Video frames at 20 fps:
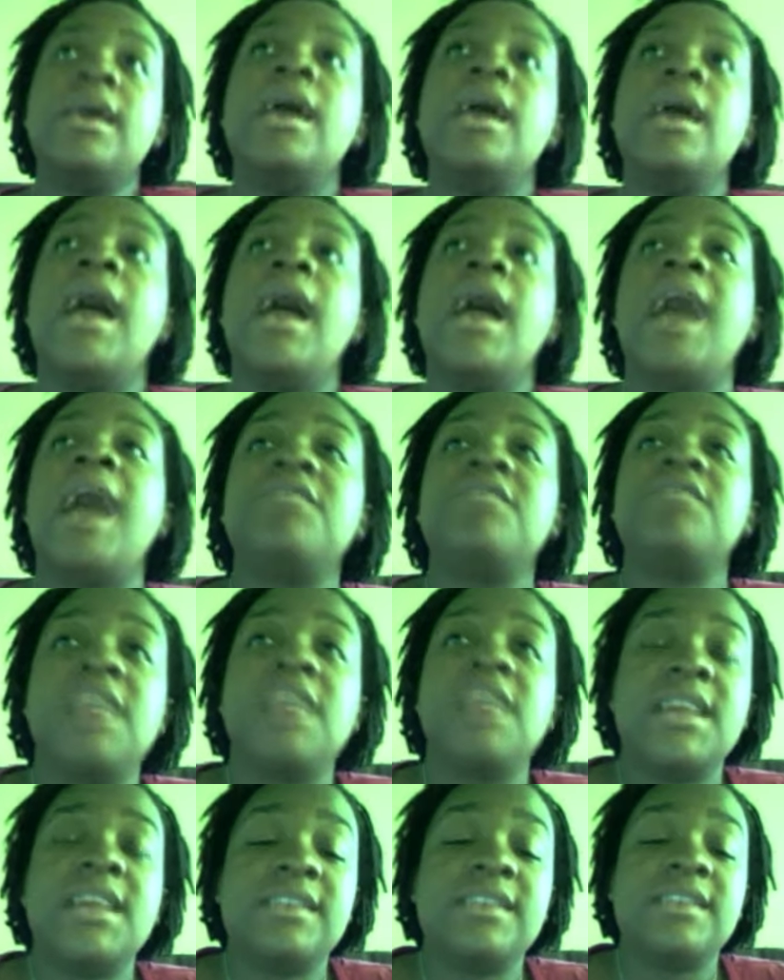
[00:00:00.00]
after that,
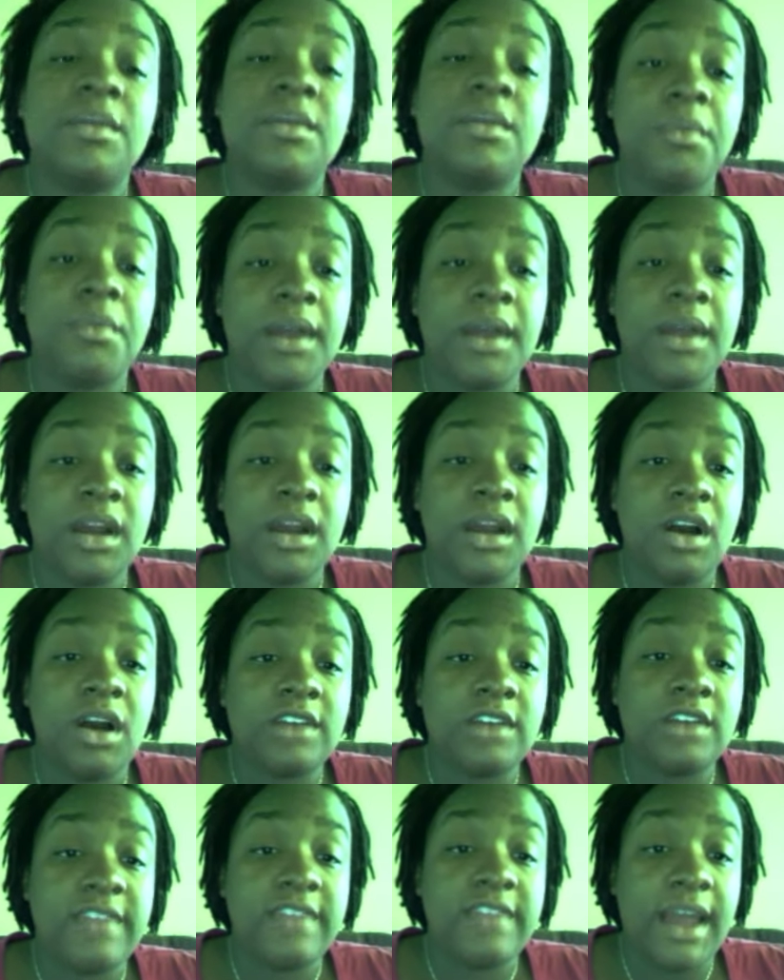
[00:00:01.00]
they said, well, we're going to call
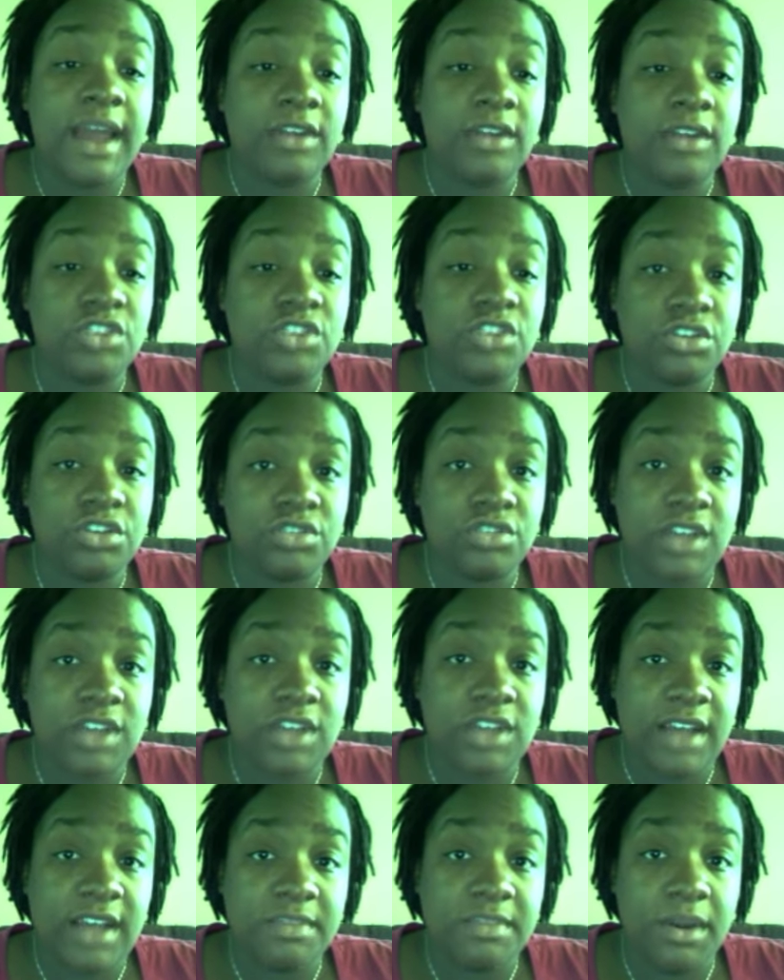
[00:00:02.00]
Seattle Children's
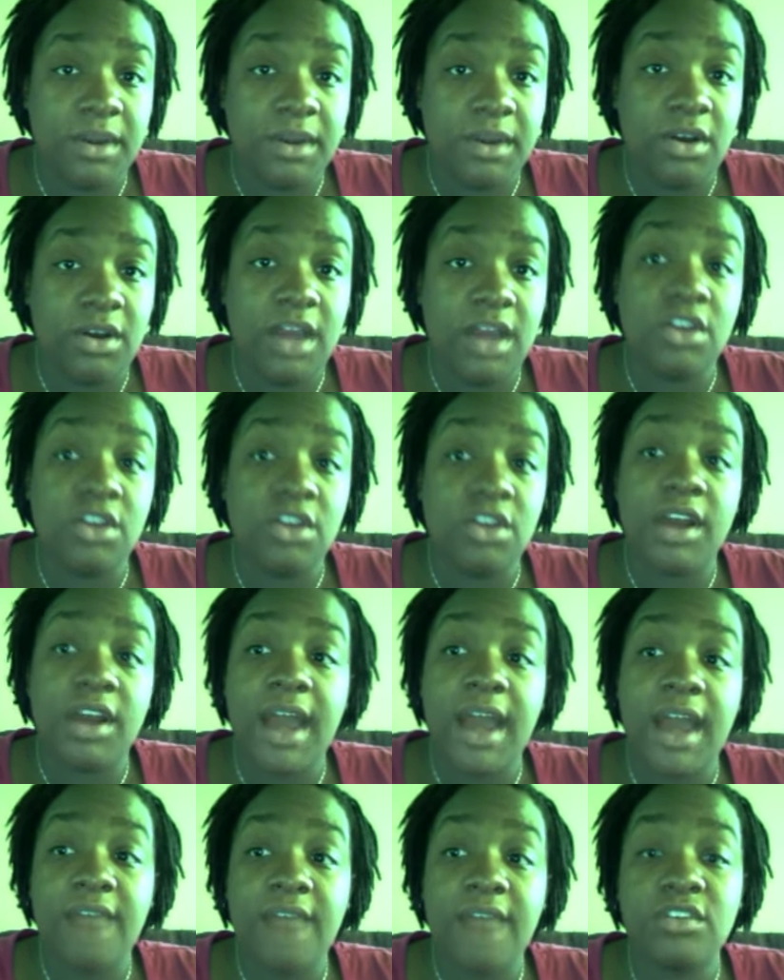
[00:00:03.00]
Hospital, and you're going to
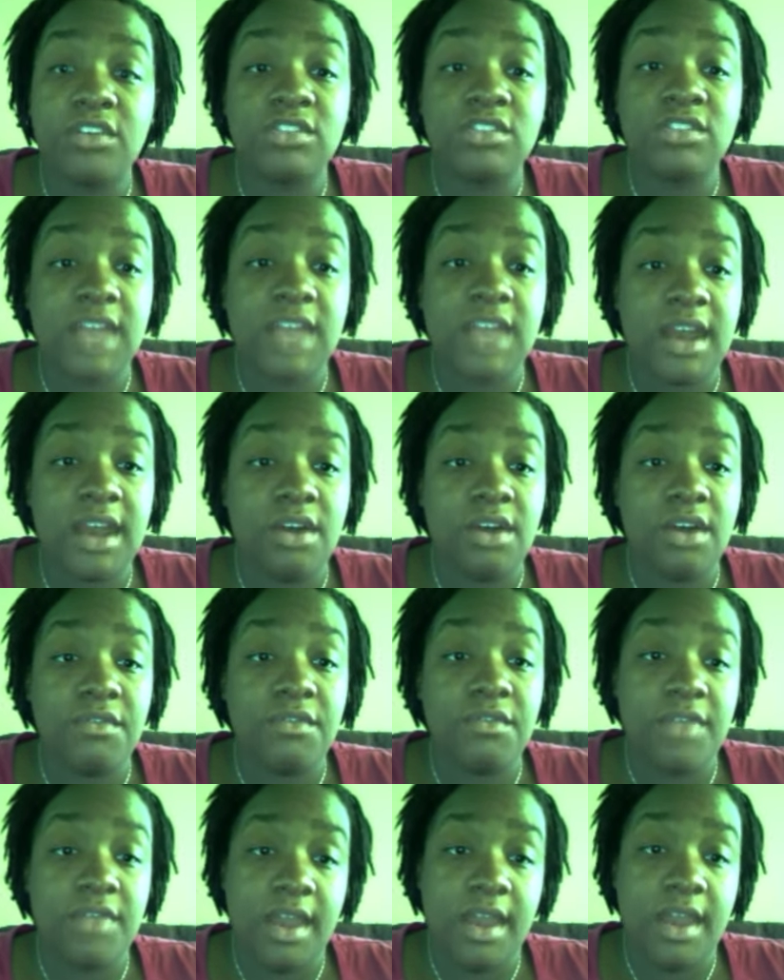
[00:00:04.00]
have your scan over
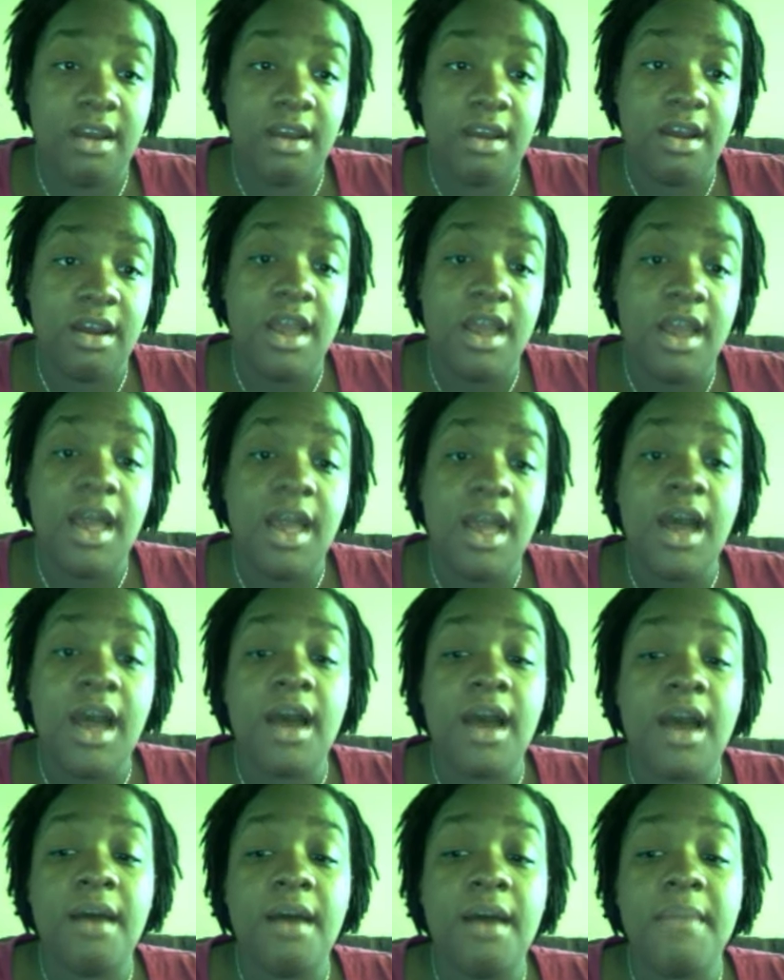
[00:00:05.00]
there.
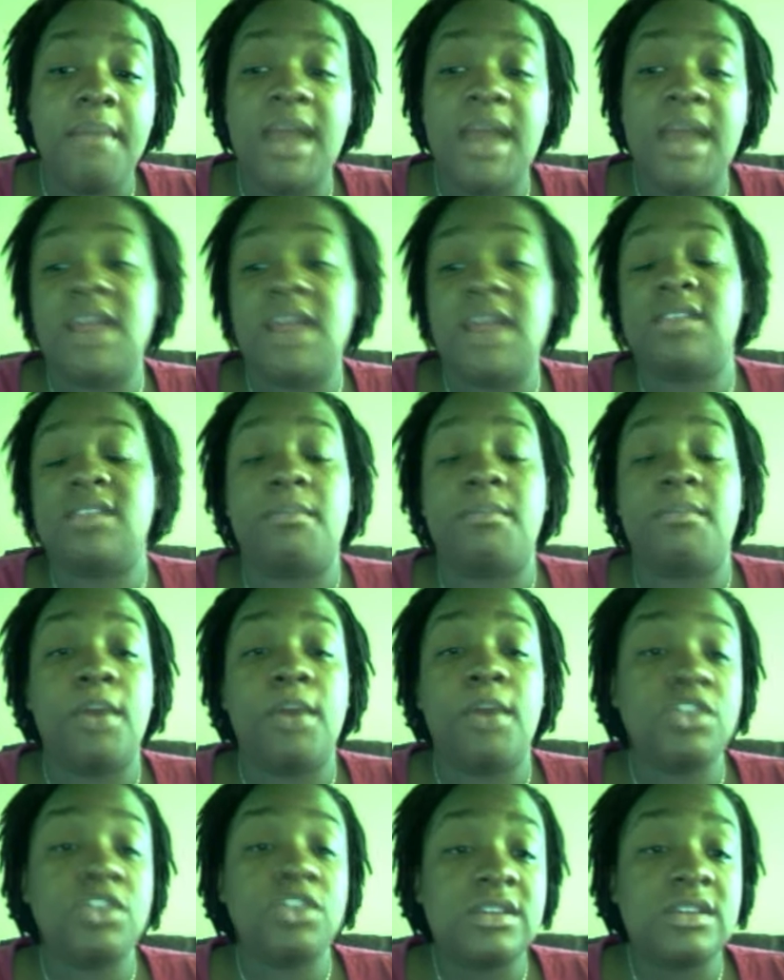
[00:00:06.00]
And it's
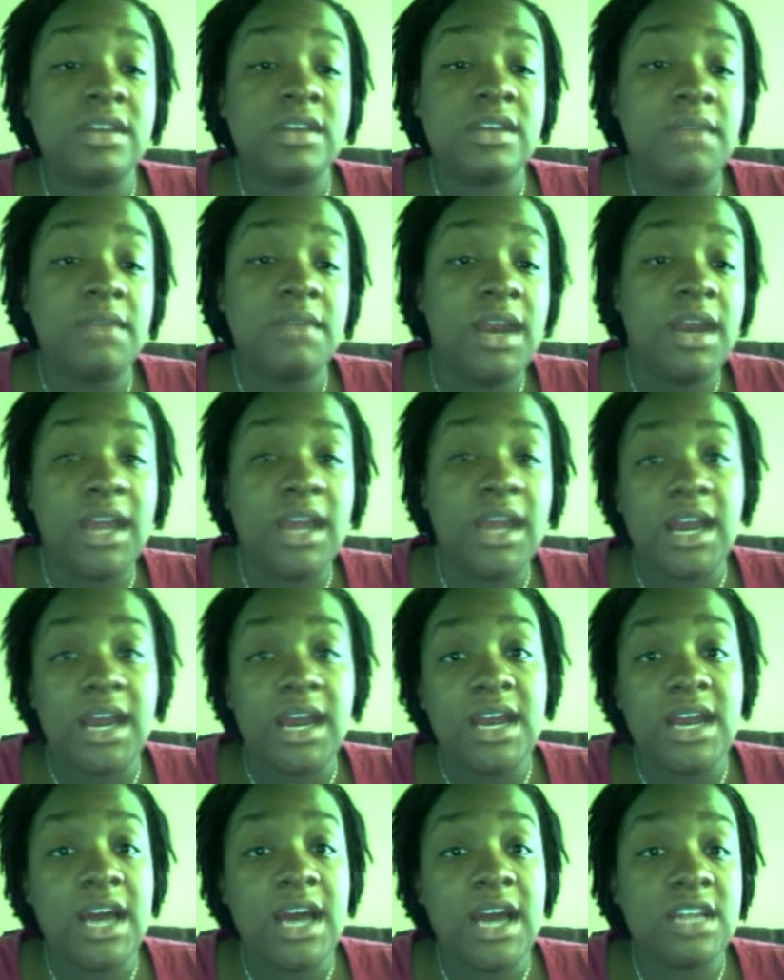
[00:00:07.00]
emergency. We need to get it
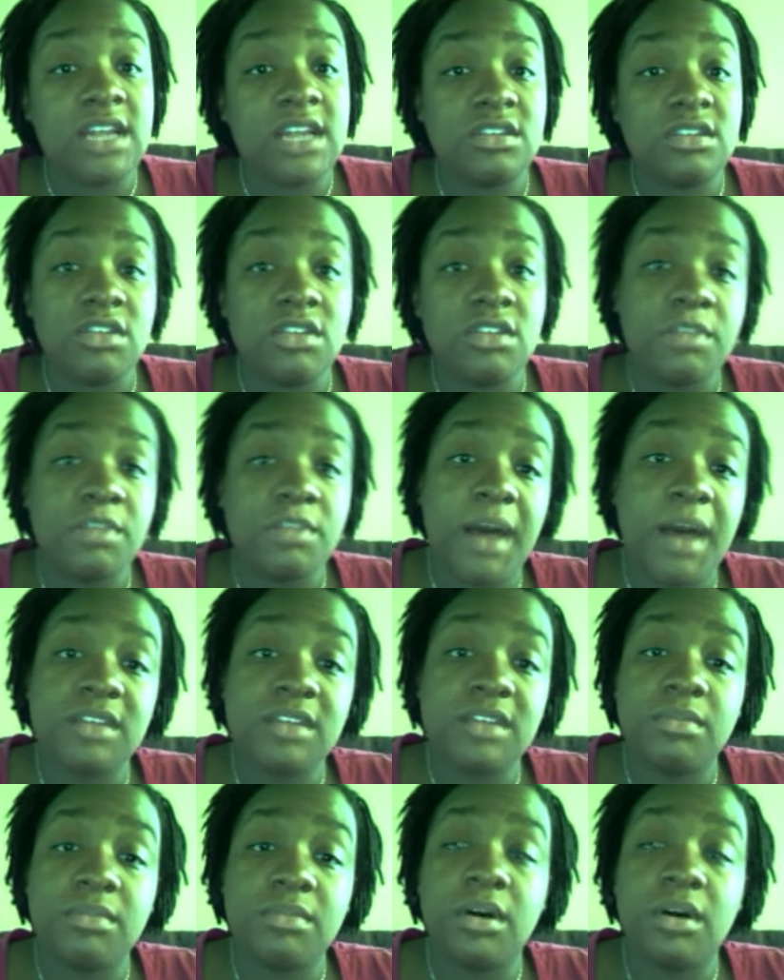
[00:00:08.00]
done as soon as
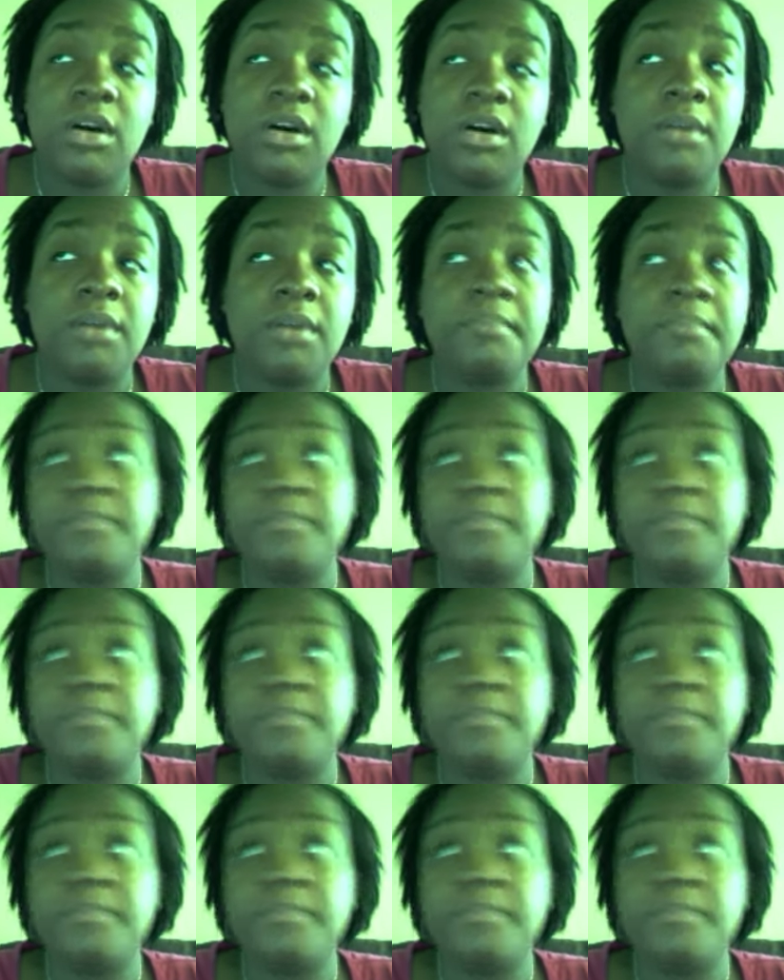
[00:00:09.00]
possible.